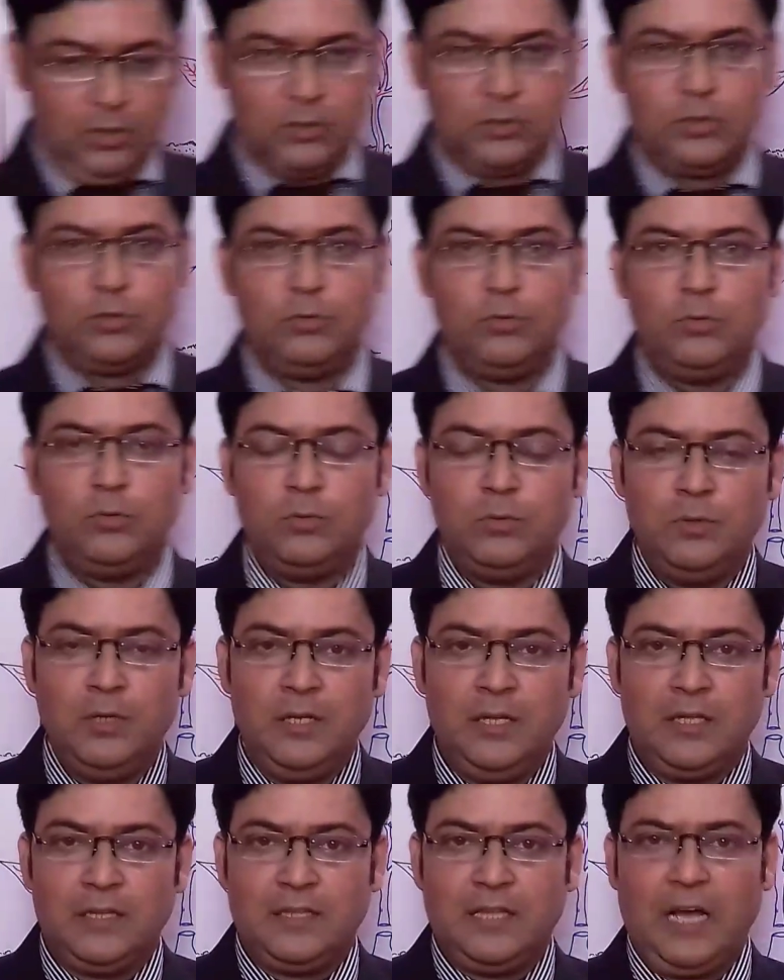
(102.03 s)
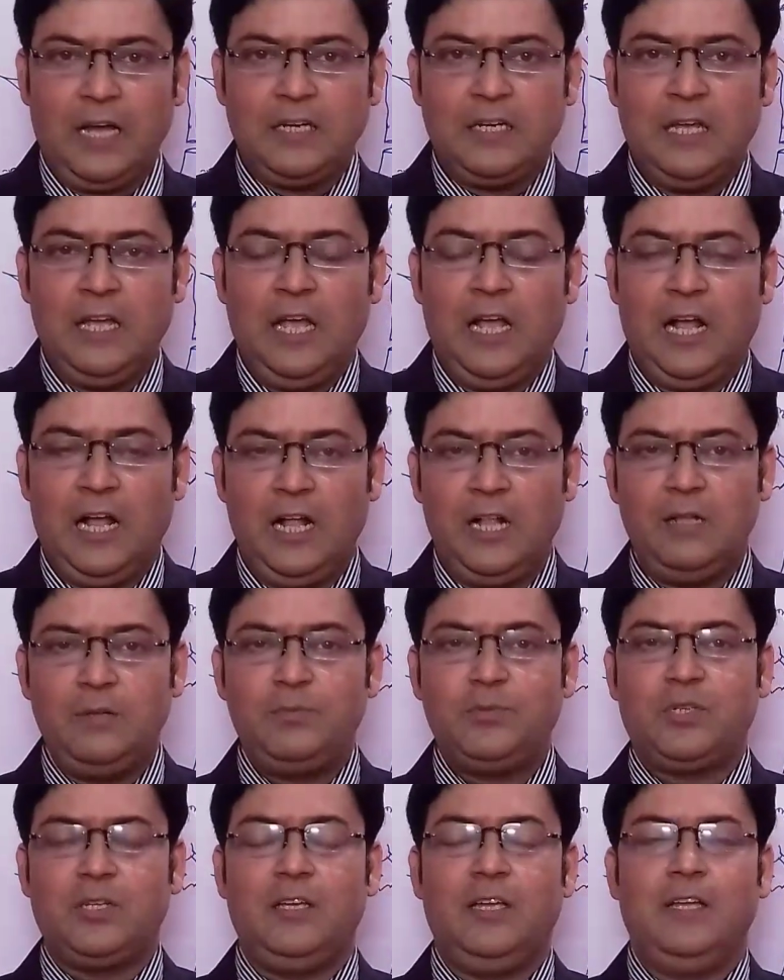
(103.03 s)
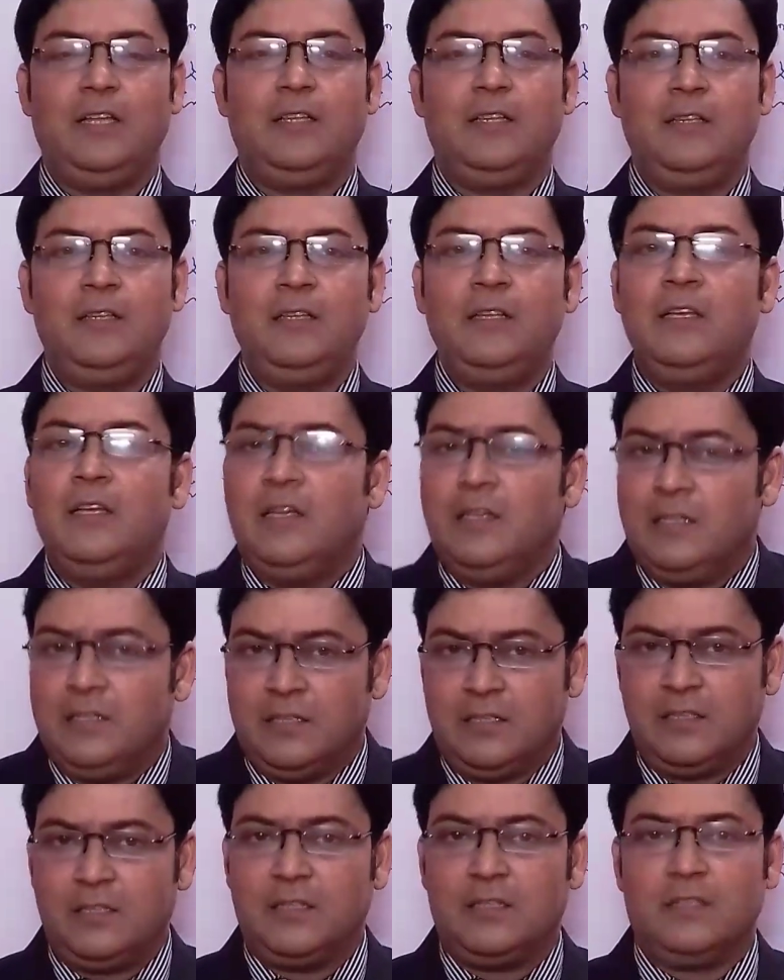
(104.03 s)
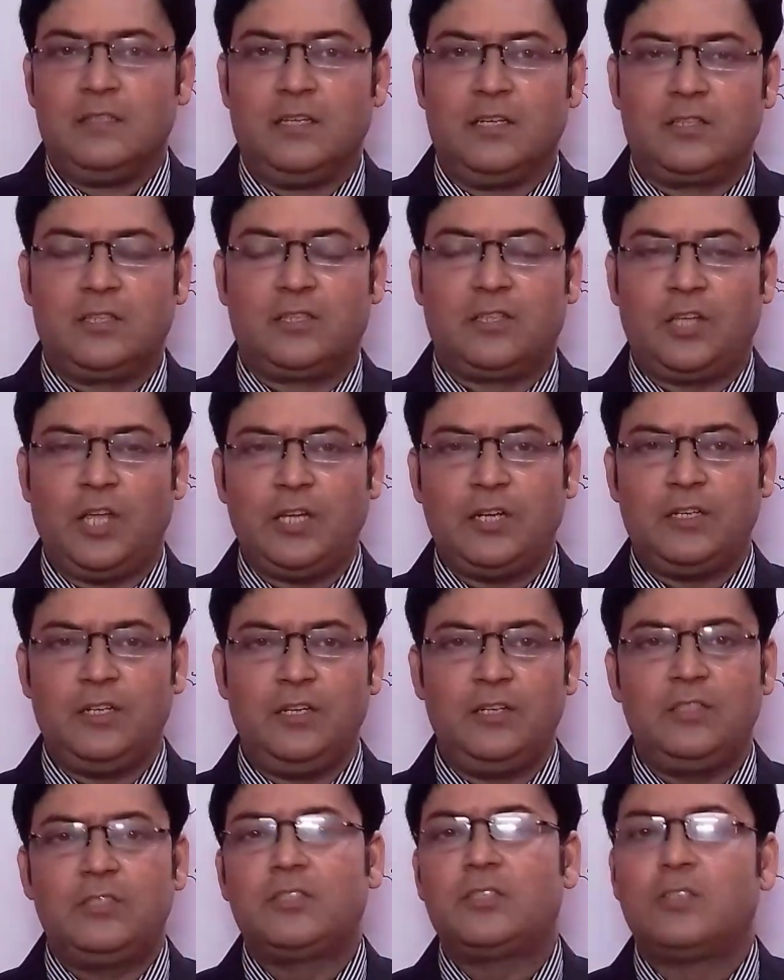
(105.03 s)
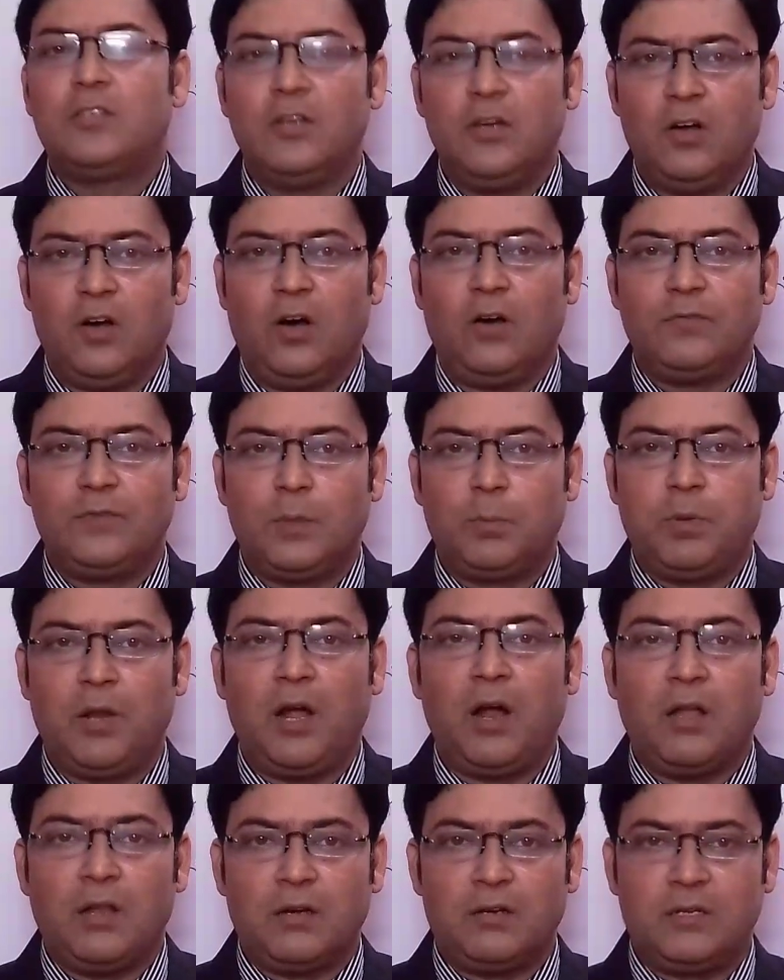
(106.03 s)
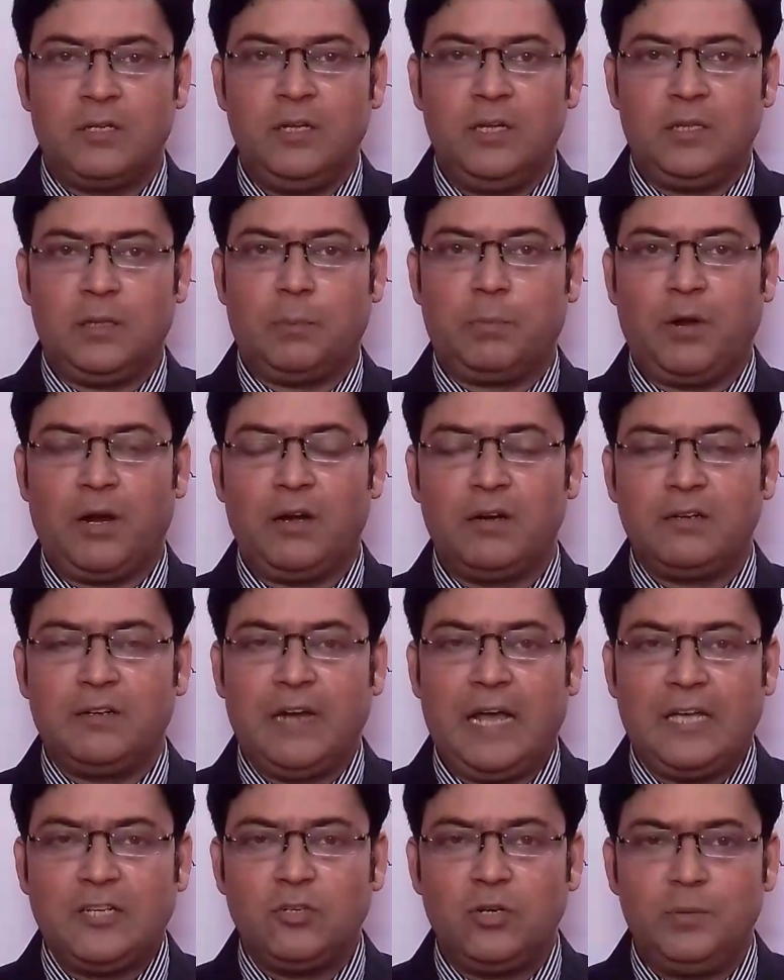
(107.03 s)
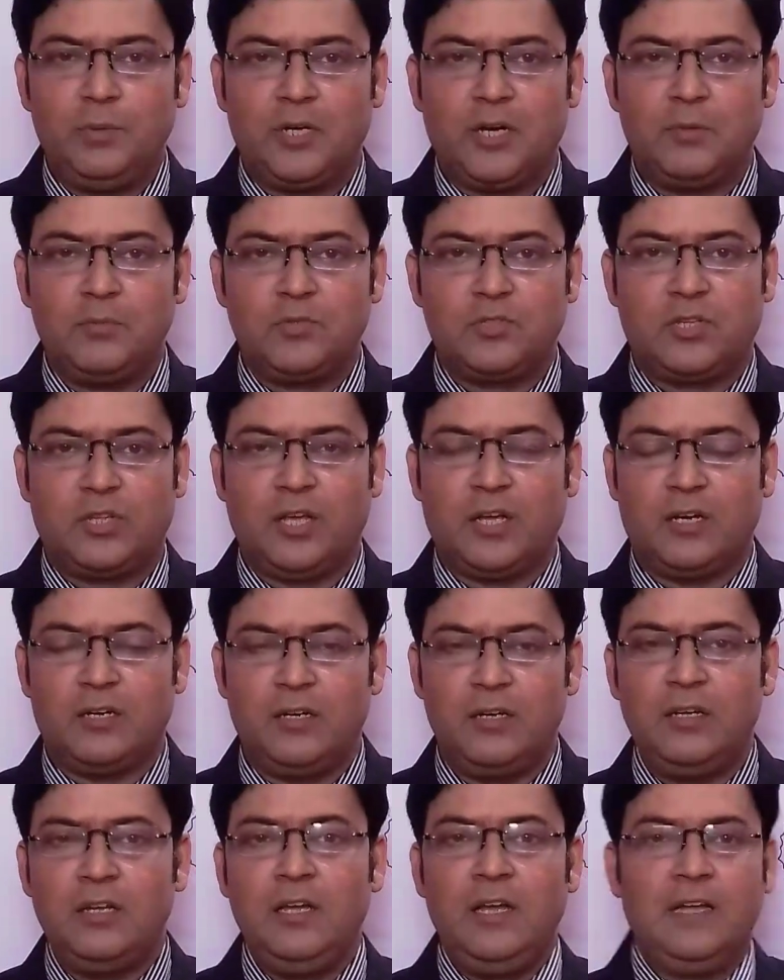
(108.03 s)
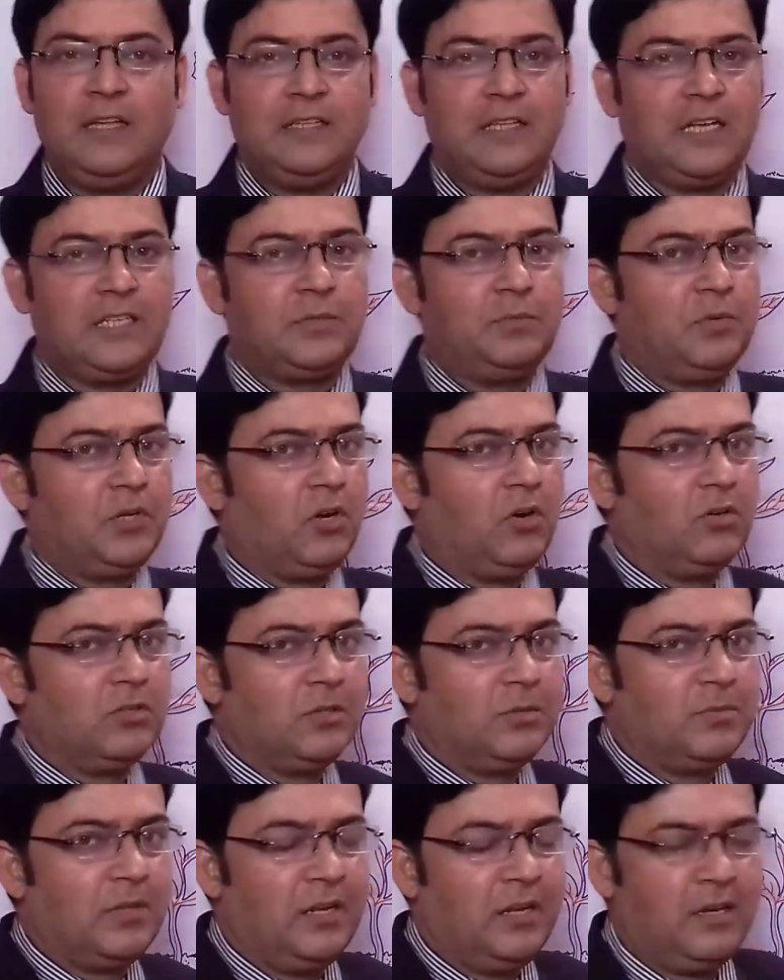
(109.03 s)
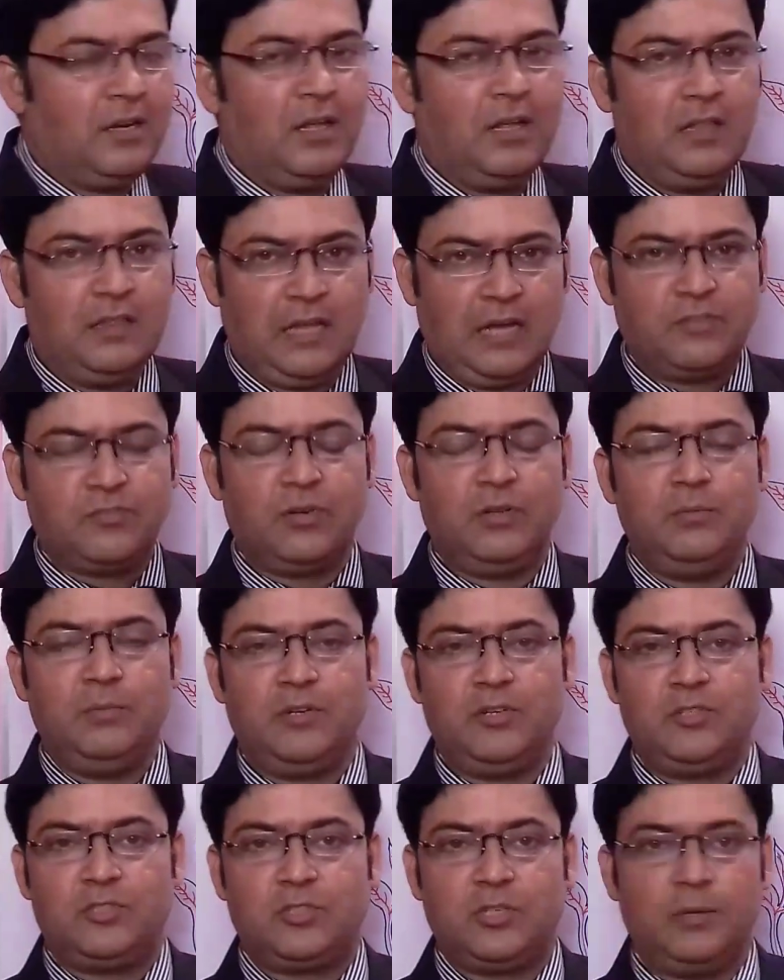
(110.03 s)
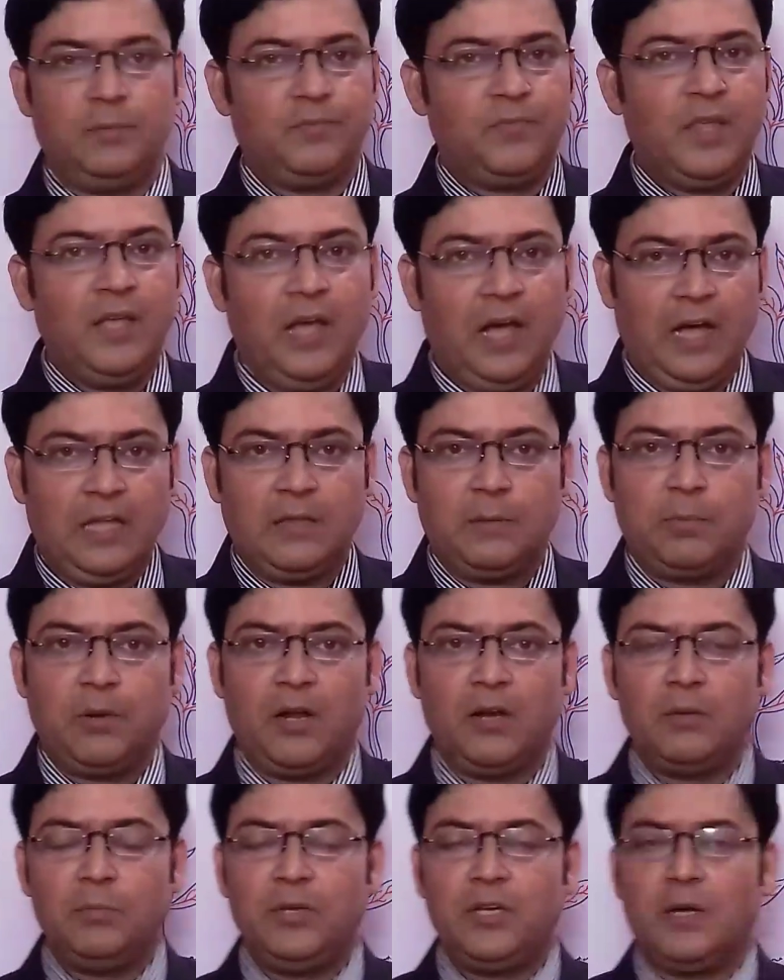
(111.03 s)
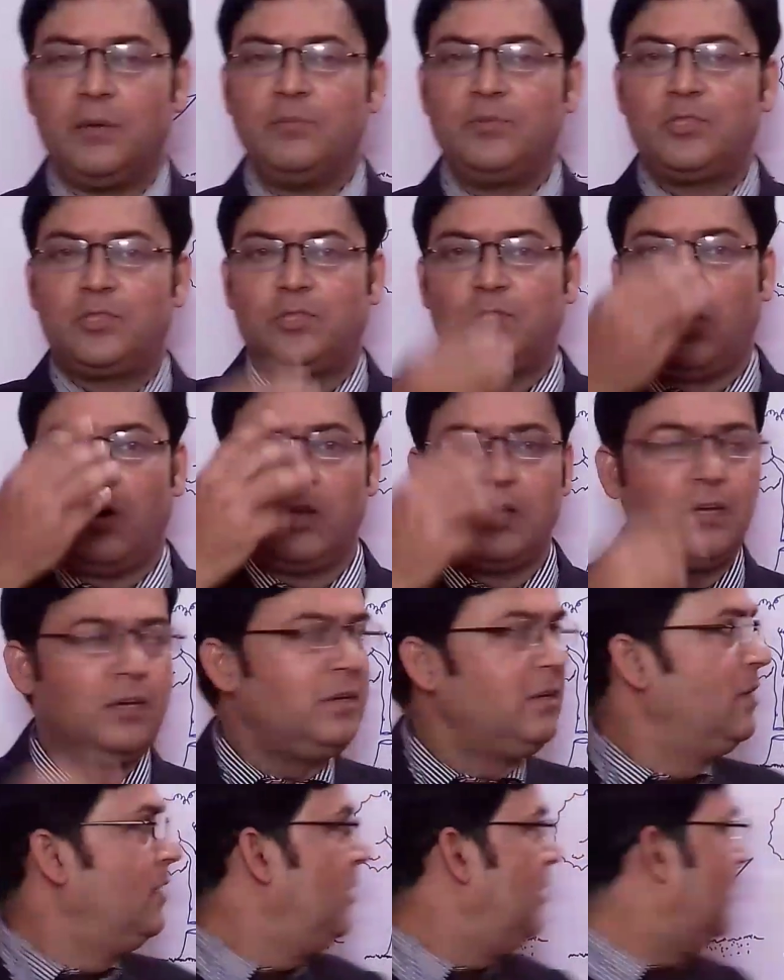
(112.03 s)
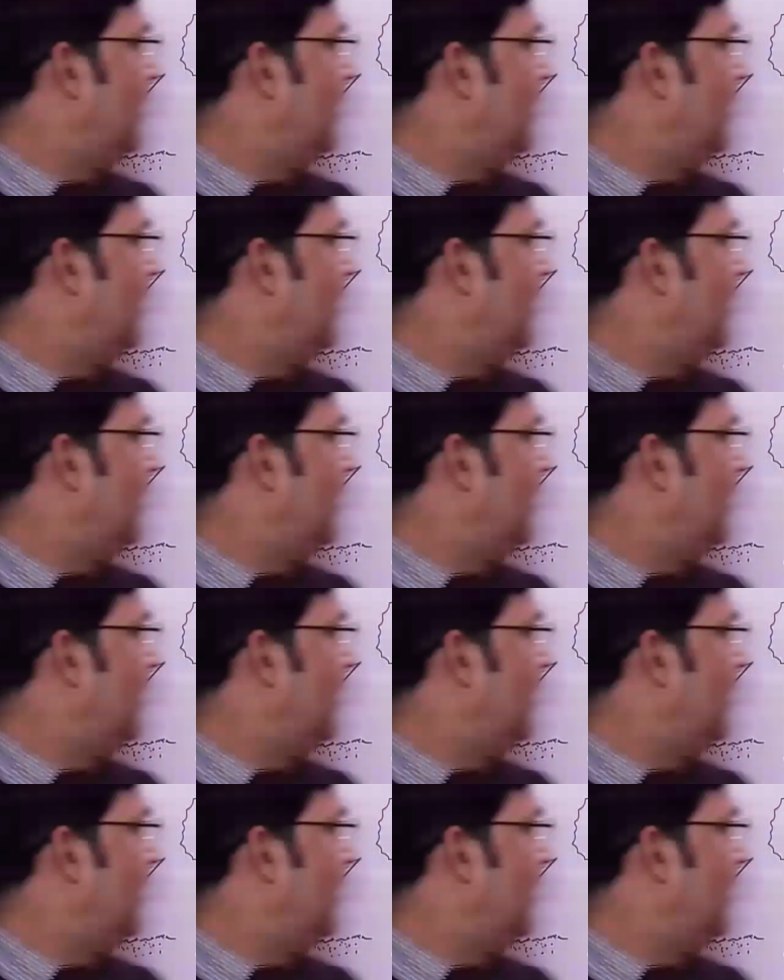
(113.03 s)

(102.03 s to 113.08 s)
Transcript: So that helps in the thickness of the plant. The plant gradually becomes thicker, that's because of the lateral meristem. And the plant becomes taller,